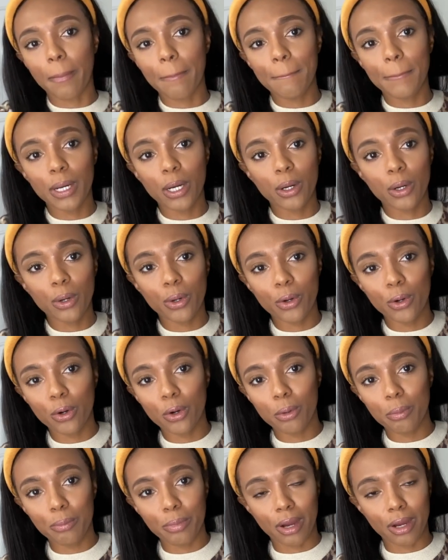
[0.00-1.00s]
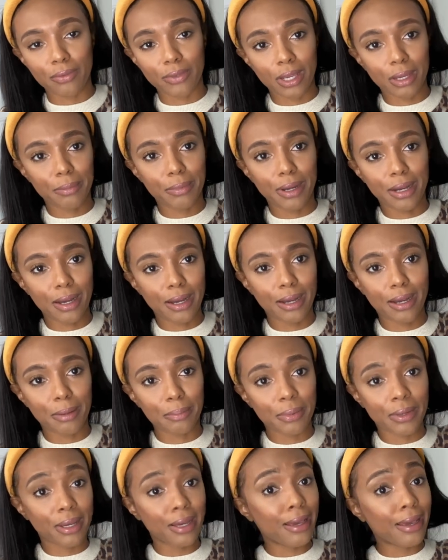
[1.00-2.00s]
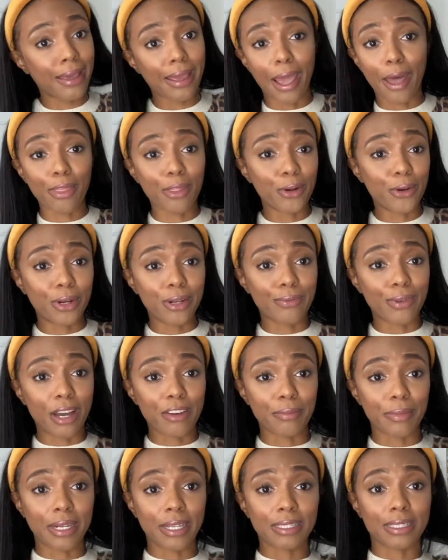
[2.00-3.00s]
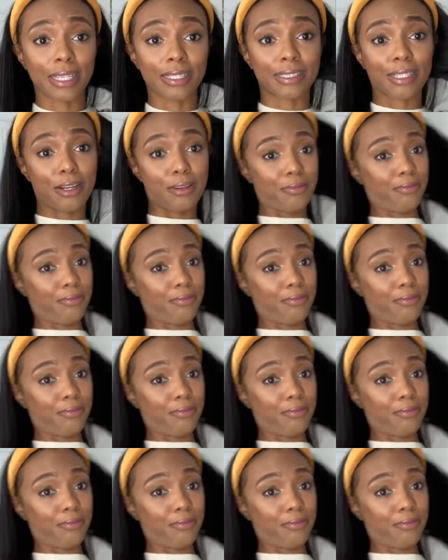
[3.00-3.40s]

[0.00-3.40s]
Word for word: boom, perfect bump. Out the door in five minutes, let's go.